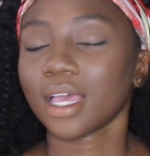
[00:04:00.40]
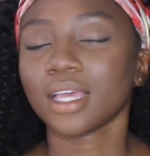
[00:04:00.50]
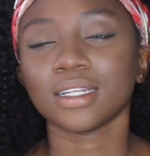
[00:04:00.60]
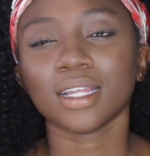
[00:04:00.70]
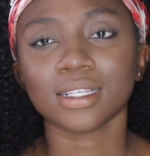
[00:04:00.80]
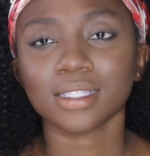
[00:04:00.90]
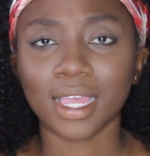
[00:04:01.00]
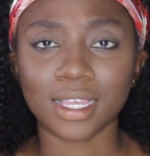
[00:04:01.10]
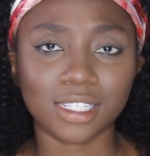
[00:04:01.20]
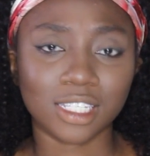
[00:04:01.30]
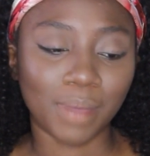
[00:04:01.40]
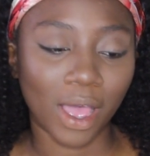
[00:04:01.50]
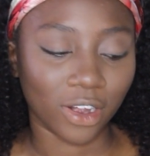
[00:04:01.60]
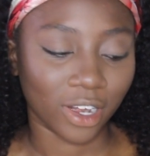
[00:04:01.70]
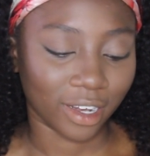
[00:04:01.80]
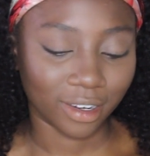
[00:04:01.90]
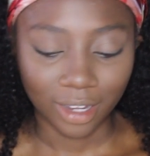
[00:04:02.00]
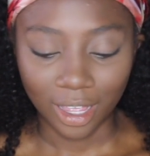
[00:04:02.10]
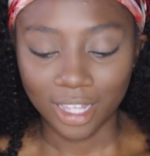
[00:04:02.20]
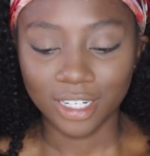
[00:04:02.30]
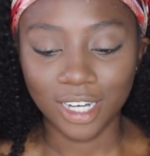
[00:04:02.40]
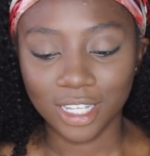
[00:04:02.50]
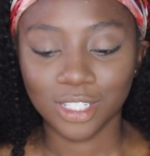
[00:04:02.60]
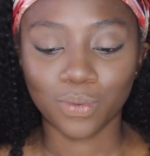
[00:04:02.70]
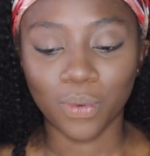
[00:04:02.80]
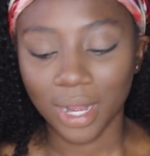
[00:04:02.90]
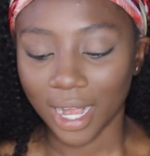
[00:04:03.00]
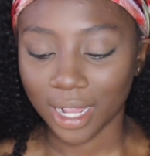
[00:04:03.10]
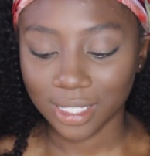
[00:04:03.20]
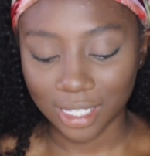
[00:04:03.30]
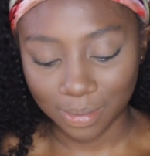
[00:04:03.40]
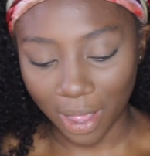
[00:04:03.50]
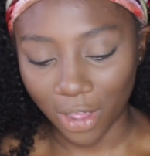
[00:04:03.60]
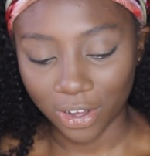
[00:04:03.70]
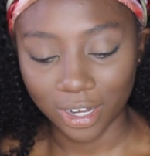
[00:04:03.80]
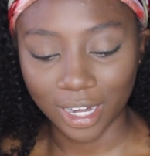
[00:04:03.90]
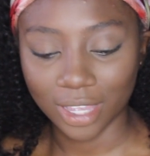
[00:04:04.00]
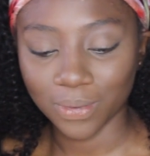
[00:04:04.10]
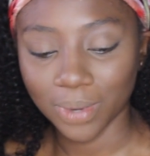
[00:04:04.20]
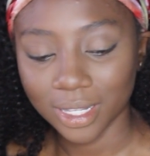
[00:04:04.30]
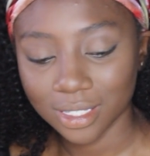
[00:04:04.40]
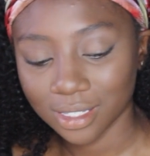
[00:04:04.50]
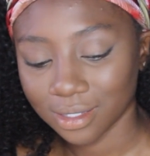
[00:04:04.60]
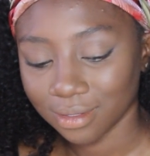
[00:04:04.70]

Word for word: and dust excess powder dust what excess powder like what